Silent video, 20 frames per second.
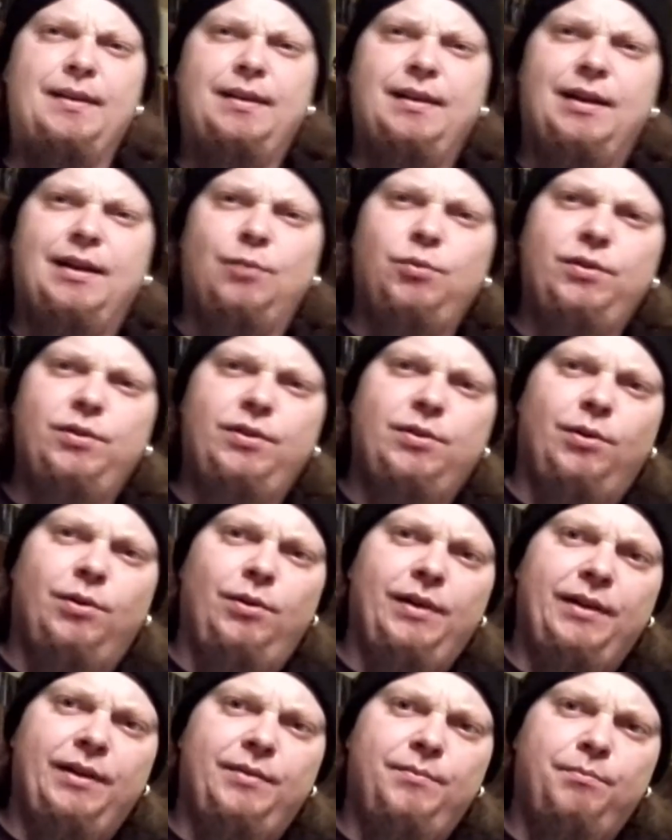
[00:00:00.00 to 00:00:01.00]
I wouldn't
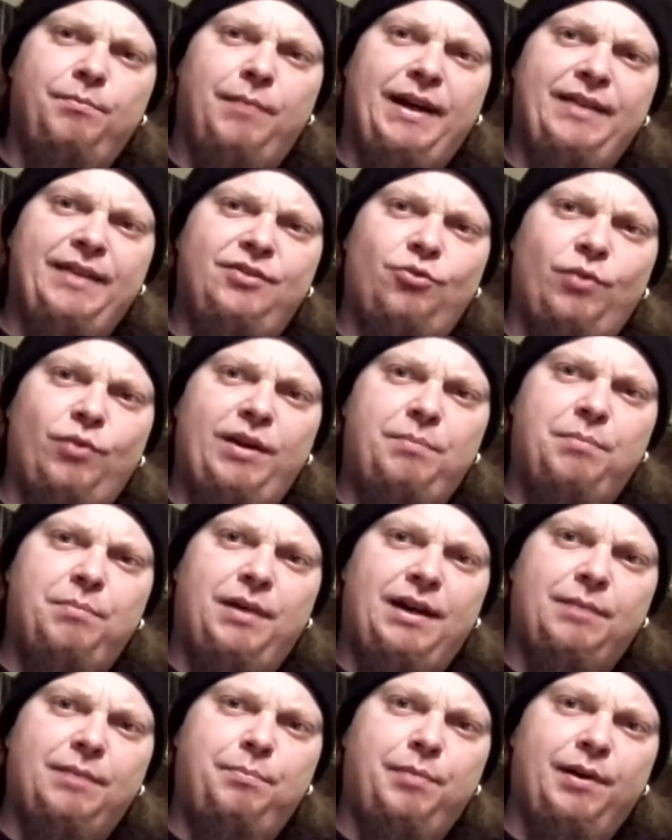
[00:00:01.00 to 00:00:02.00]
call it my
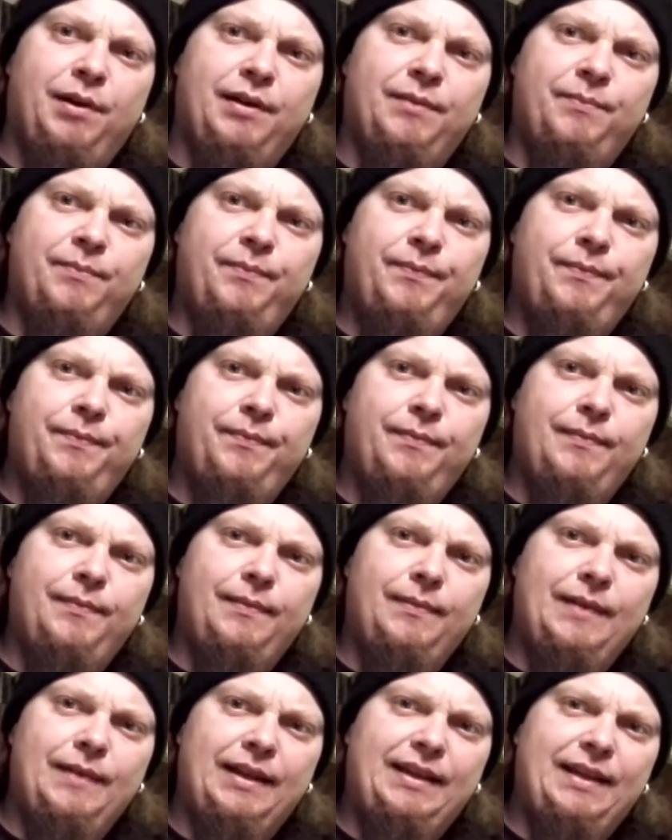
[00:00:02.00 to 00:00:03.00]
trademark, but
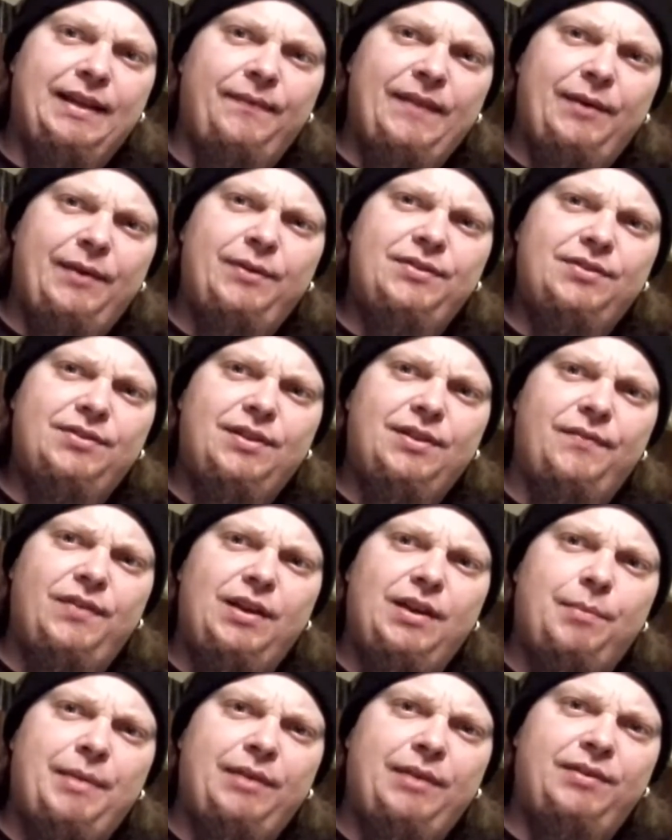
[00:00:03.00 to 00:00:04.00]
again, there is something
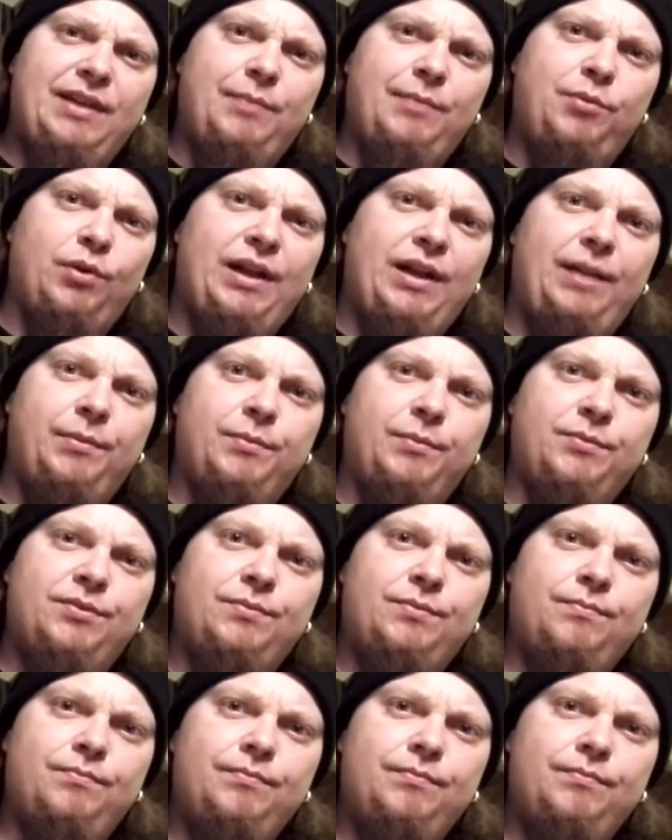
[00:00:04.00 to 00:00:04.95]
about debut albums.